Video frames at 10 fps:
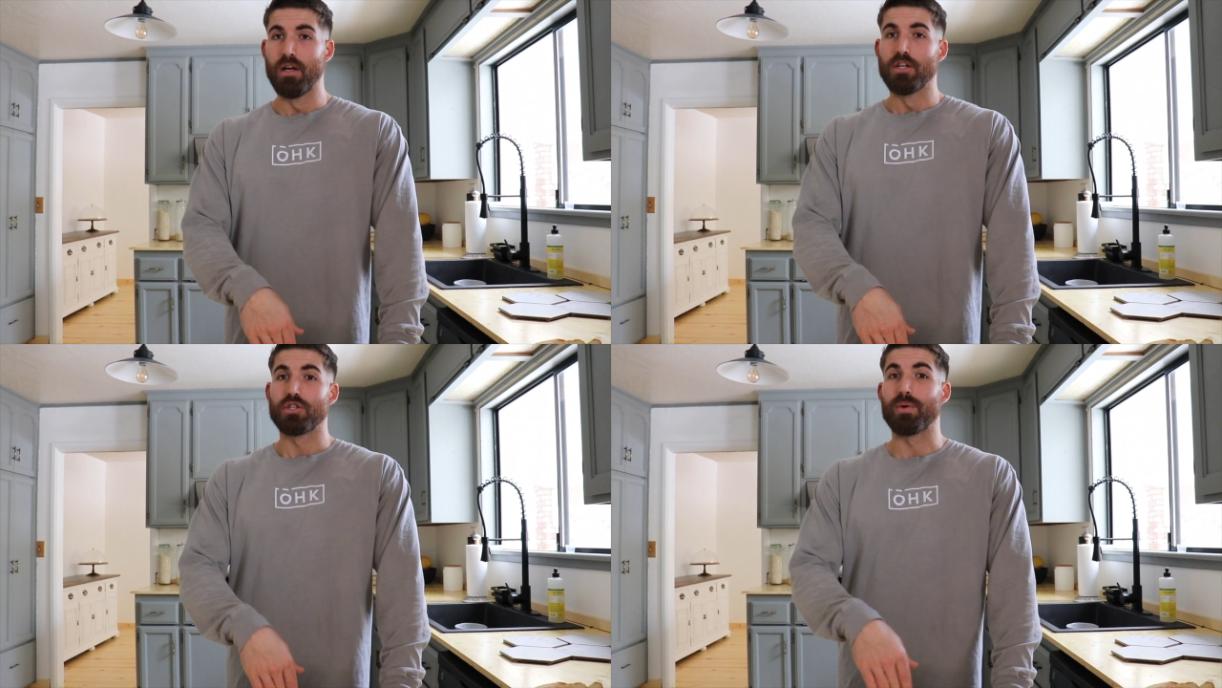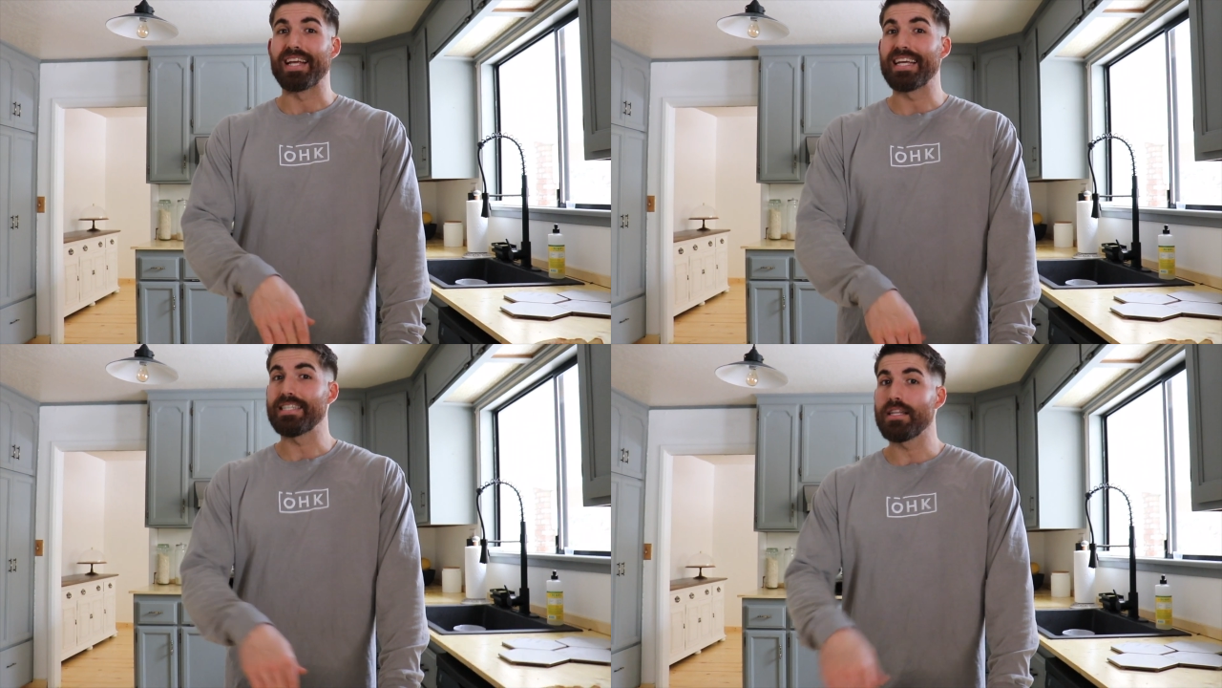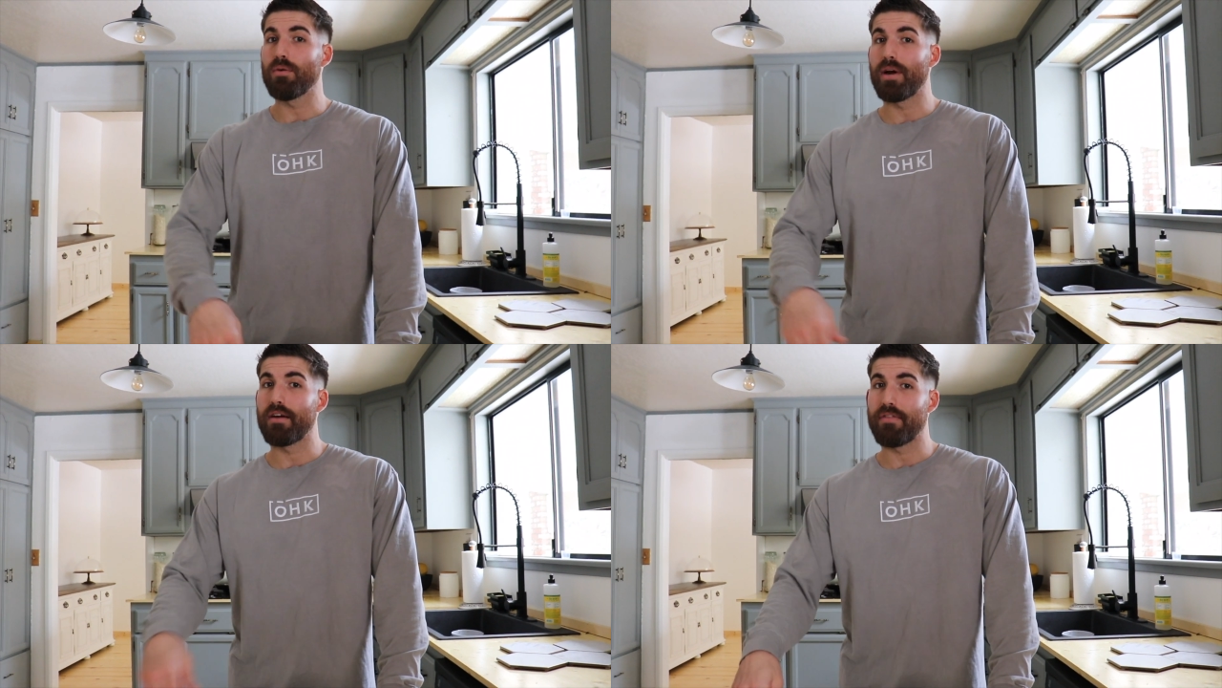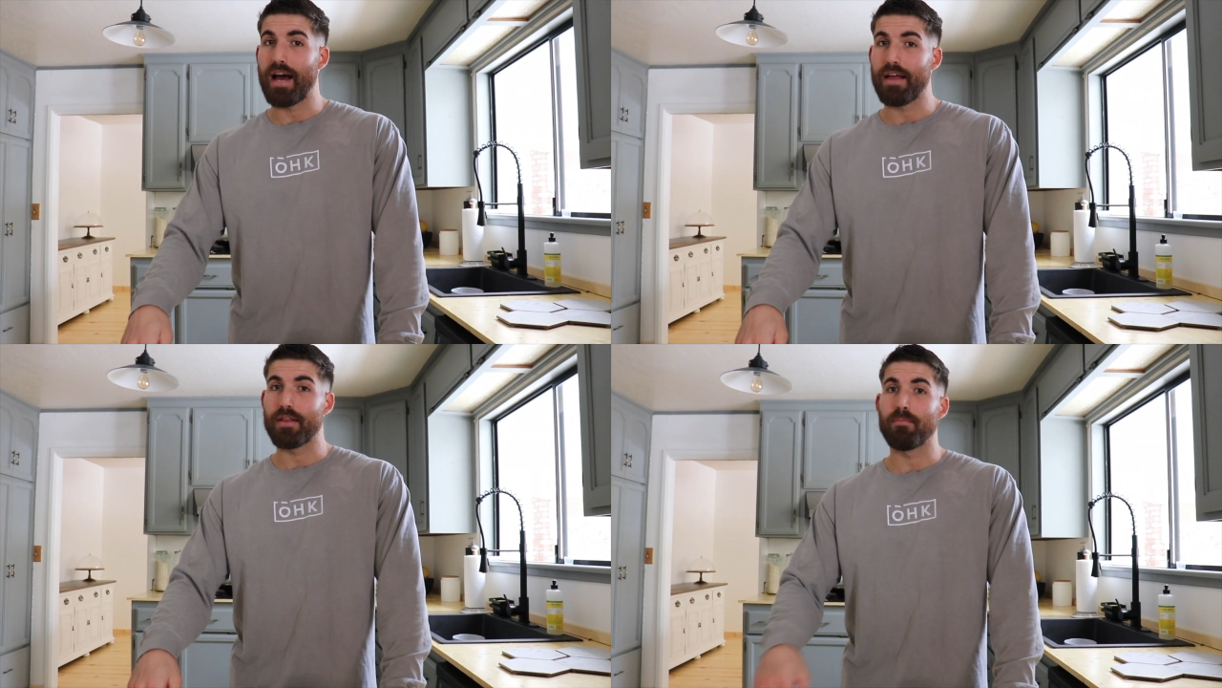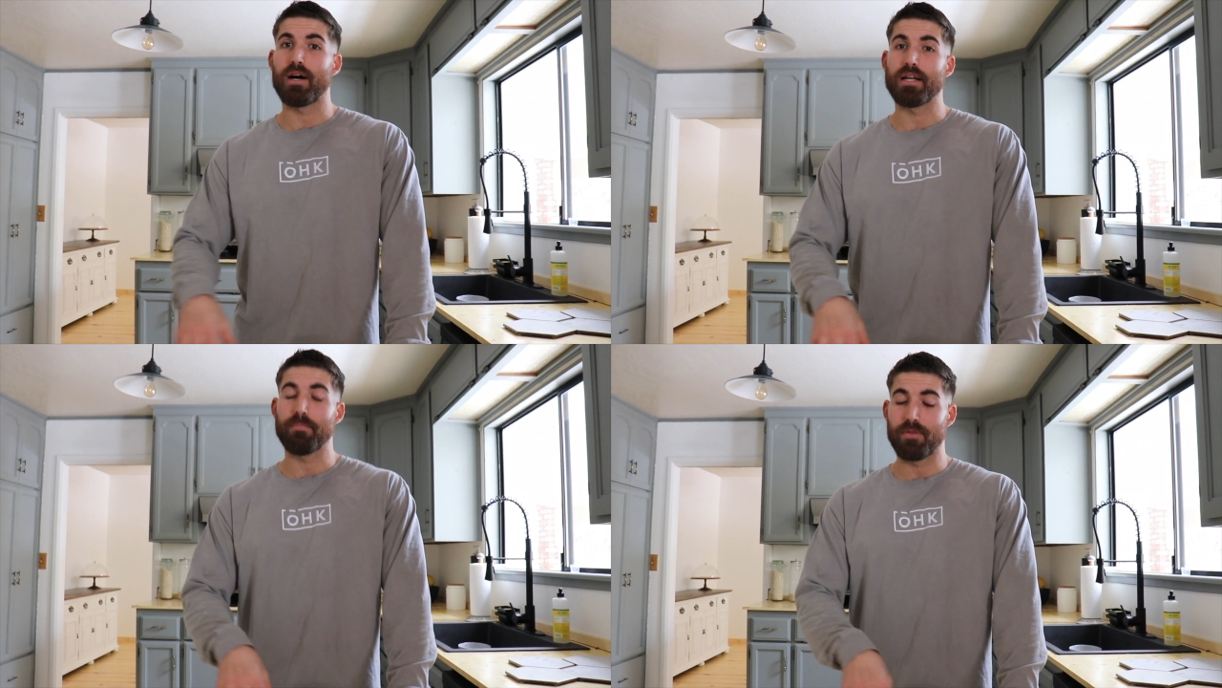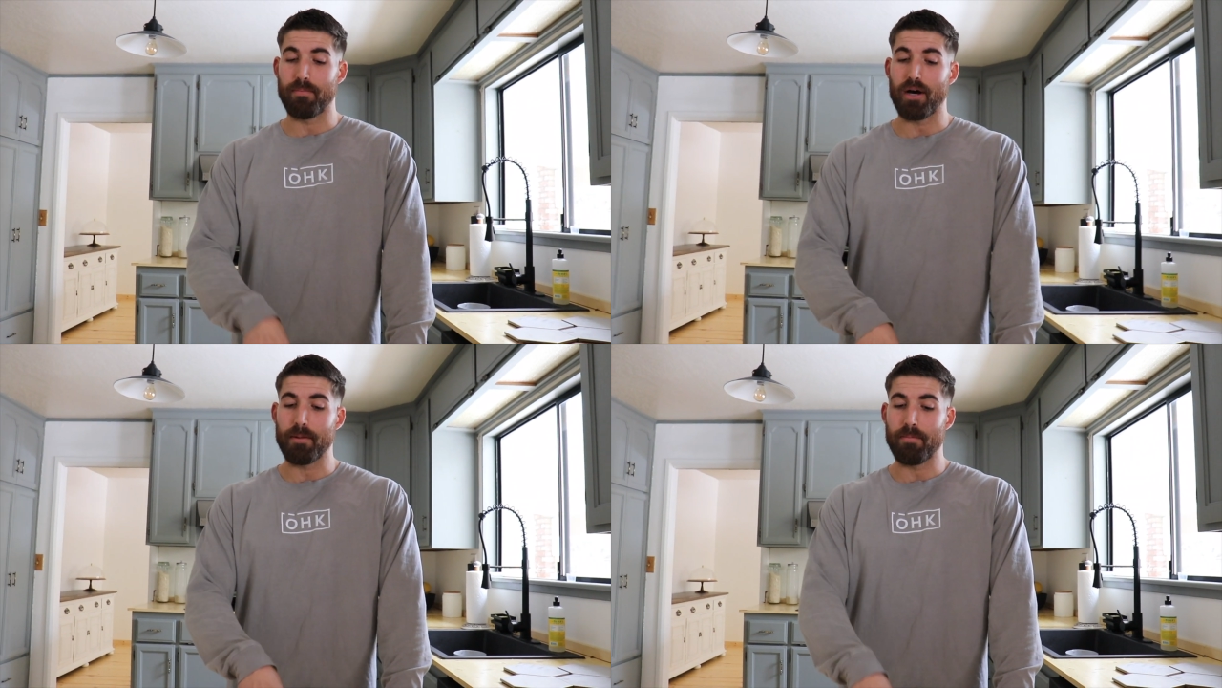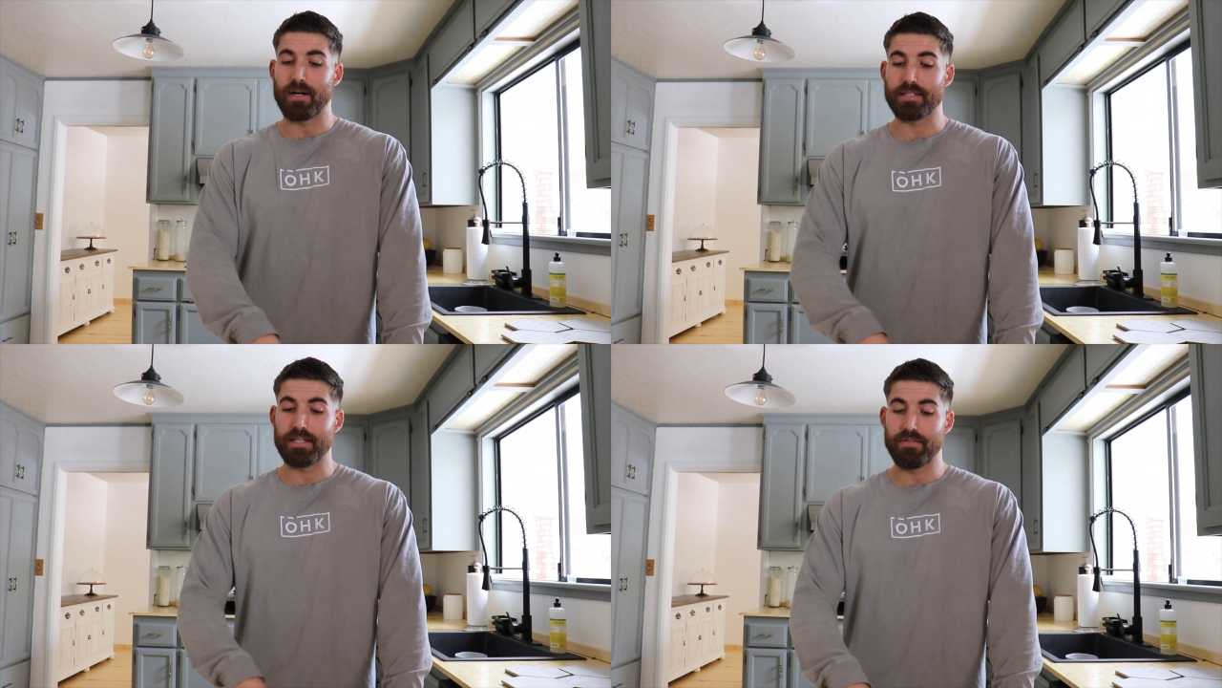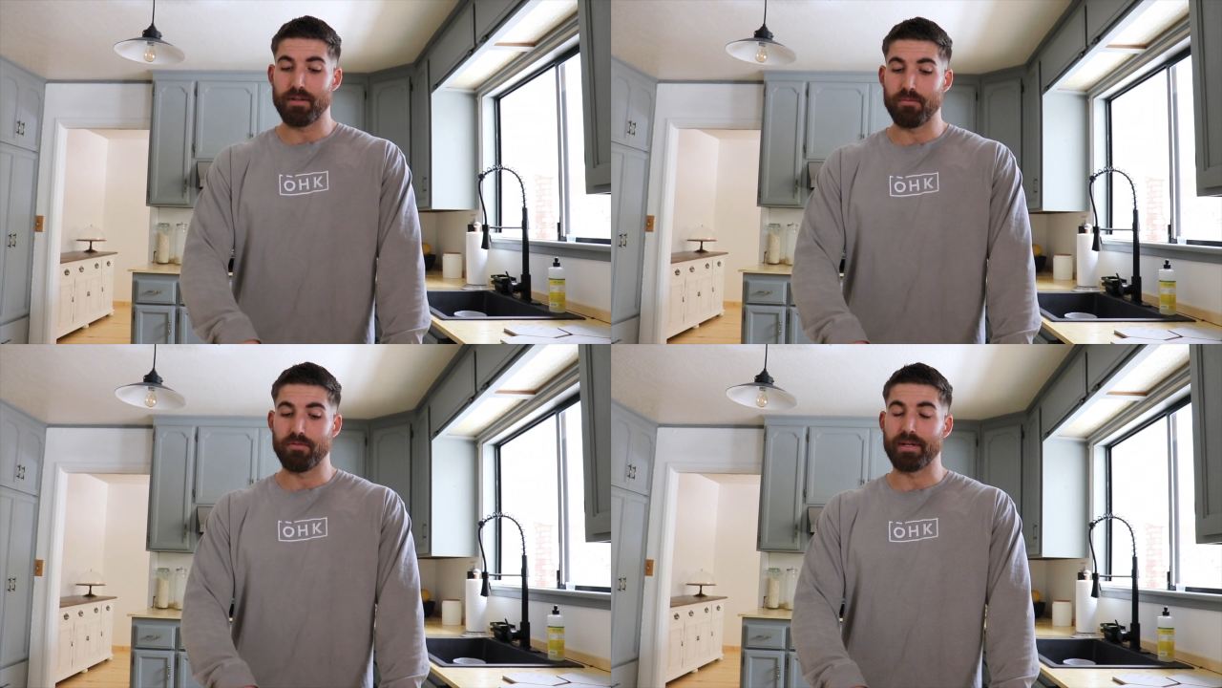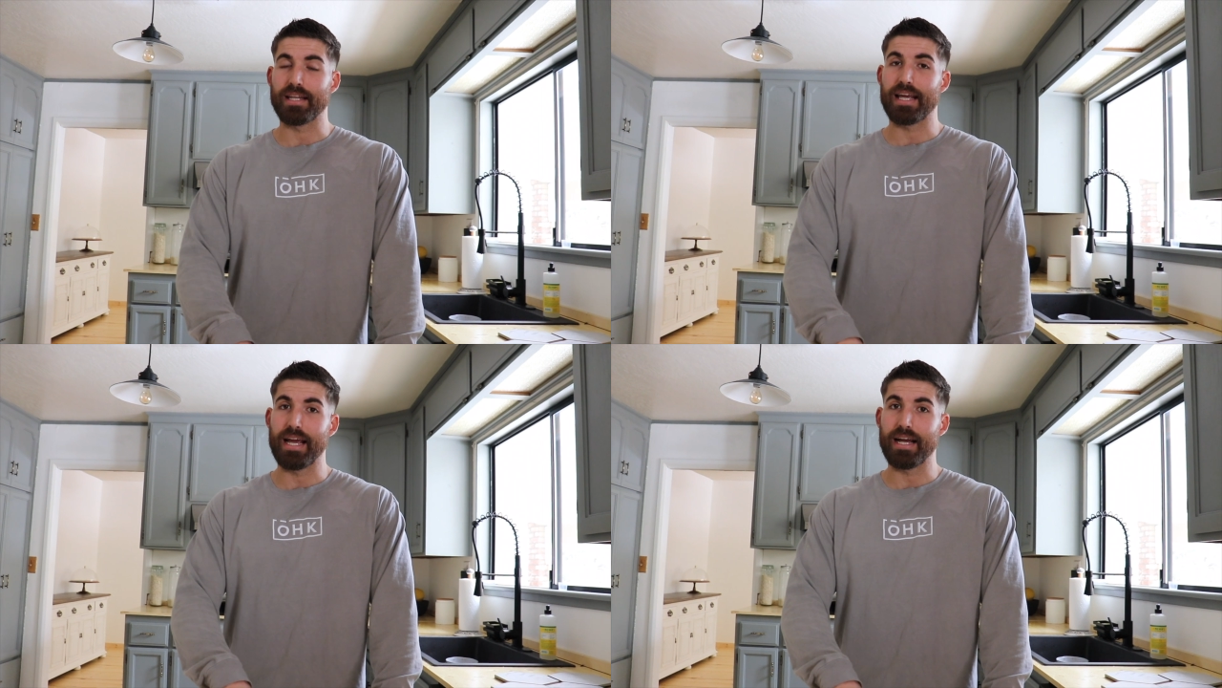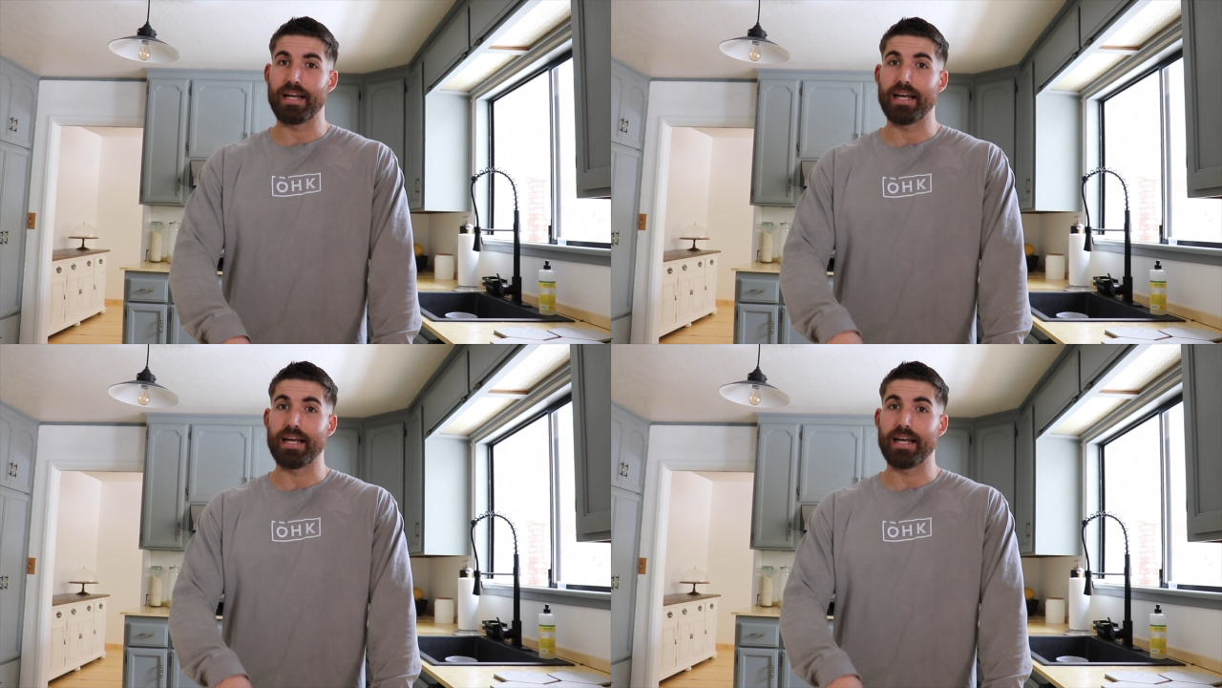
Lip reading: So when it gets in the way of that, then the body positivity movement can